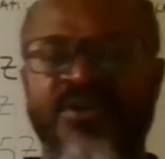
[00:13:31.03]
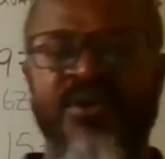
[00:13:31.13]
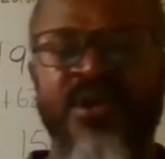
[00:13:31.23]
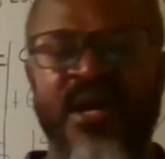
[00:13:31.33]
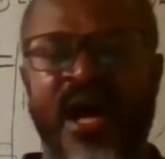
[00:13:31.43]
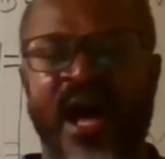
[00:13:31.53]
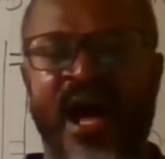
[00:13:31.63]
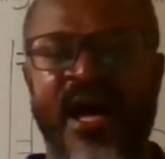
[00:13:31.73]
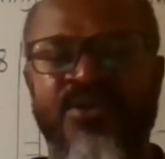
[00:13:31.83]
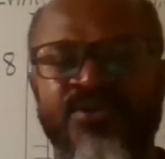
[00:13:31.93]
how to
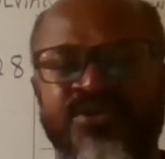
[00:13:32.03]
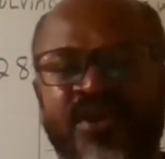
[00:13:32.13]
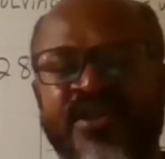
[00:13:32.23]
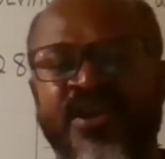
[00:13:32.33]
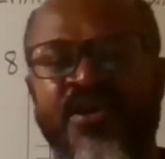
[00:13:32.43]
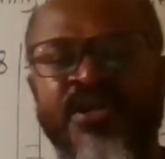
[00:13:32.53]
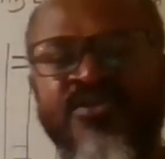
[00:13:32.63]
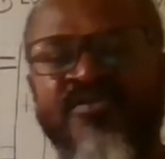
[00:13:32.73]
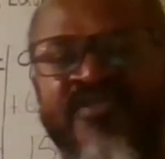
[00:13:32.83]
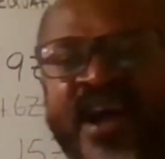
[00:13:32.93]
solve equation
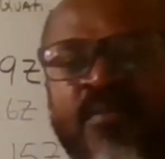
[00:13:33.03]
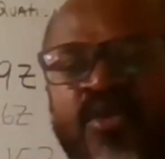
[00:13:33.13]
variable on both